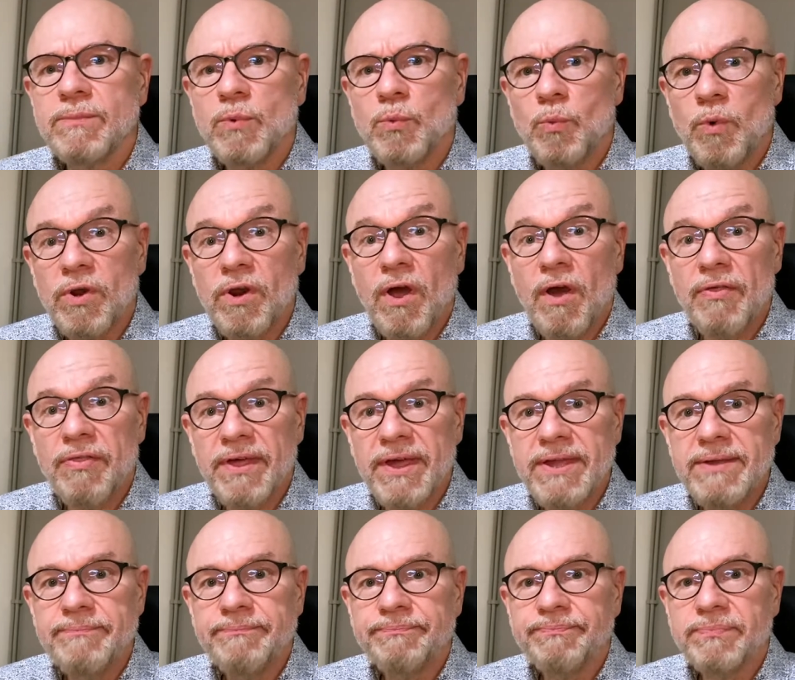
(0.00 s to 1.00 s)
What are they
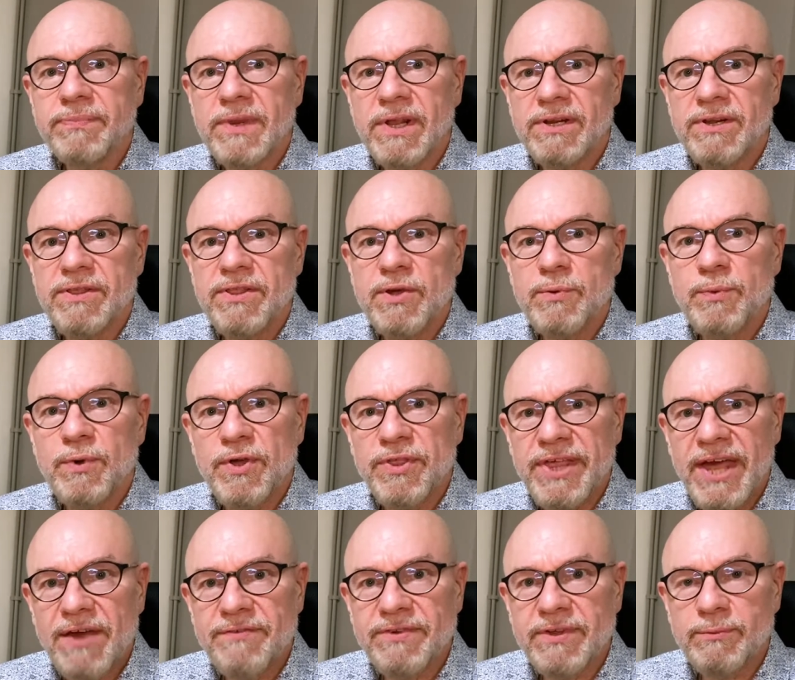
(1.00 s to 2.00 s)
and are they worth
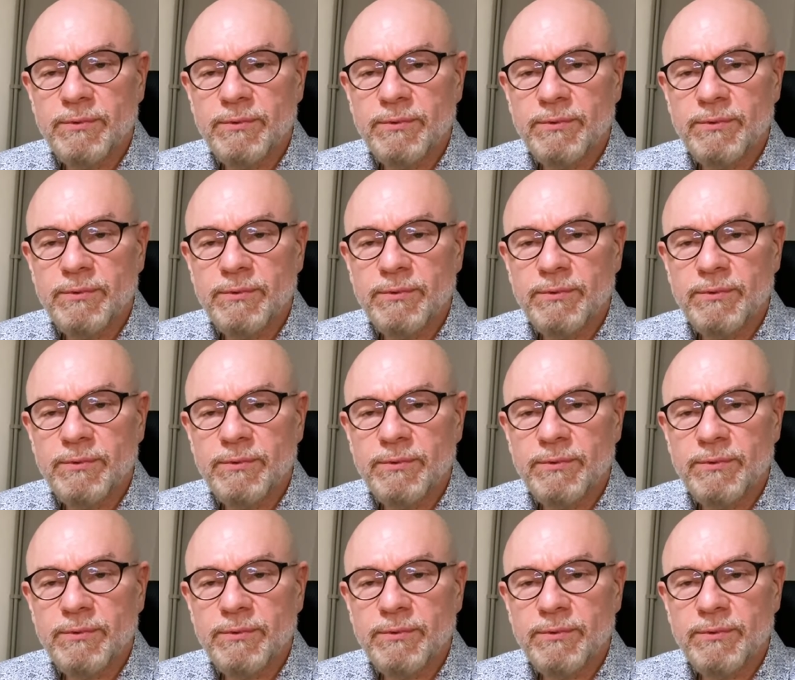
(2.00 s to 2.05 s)
having?